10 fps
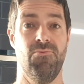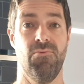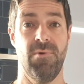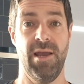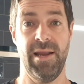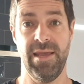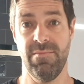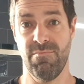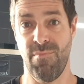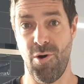really
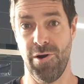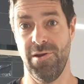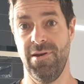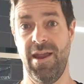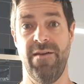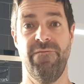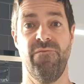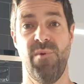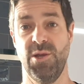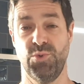modern and
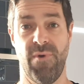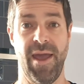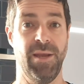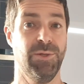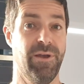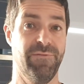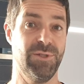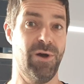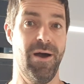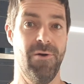fresh range of
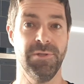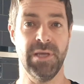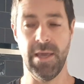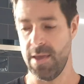styles.